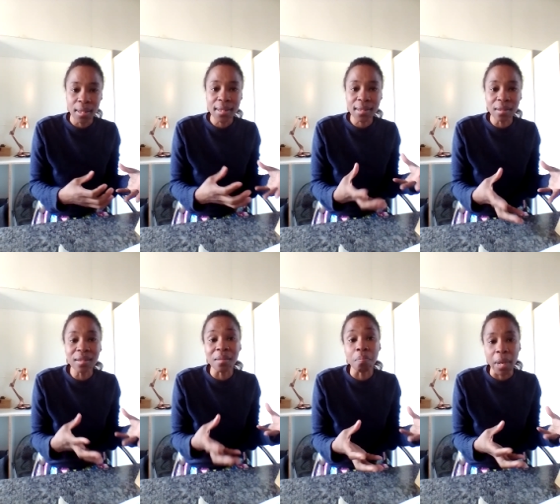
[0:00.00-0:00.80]

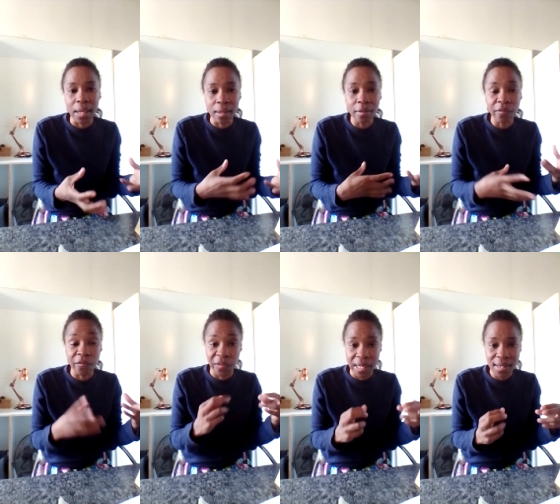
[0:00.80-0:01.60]
still remain
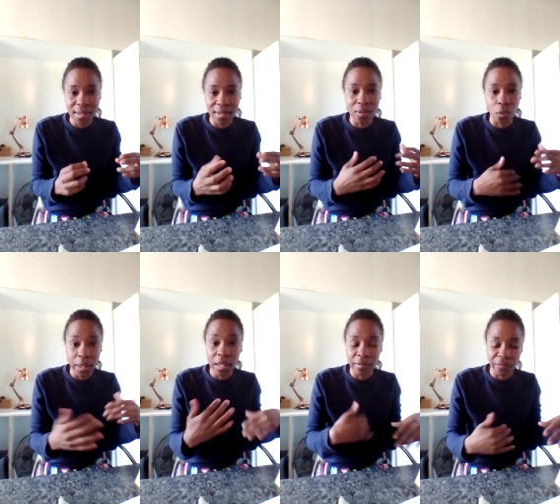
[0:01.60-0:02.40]
vested or
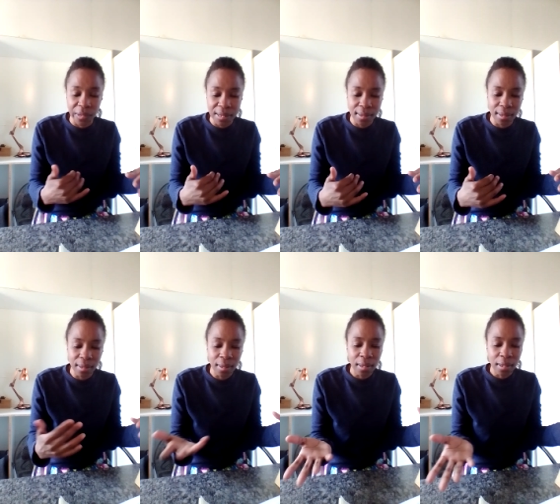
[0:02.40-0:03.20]

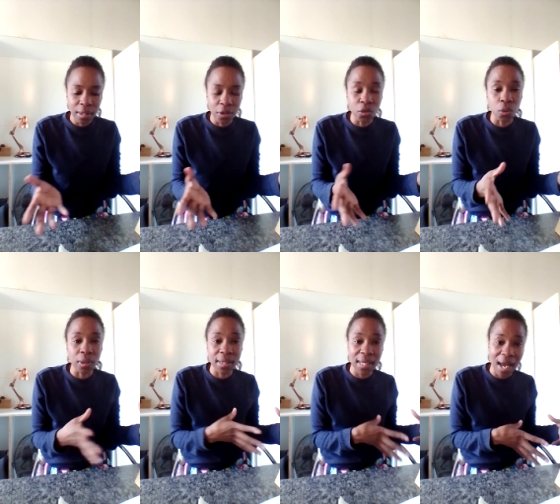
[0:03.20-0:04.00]
invested in your
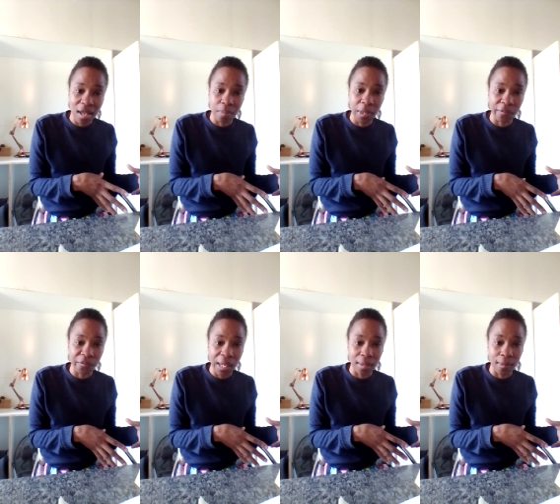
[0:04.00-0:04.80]
retirement
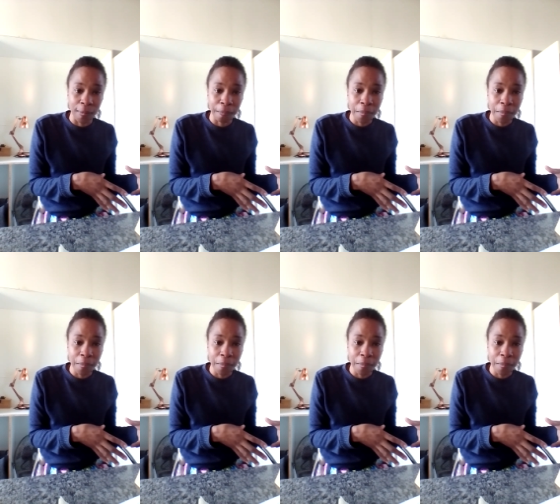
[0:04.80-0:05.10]
fund.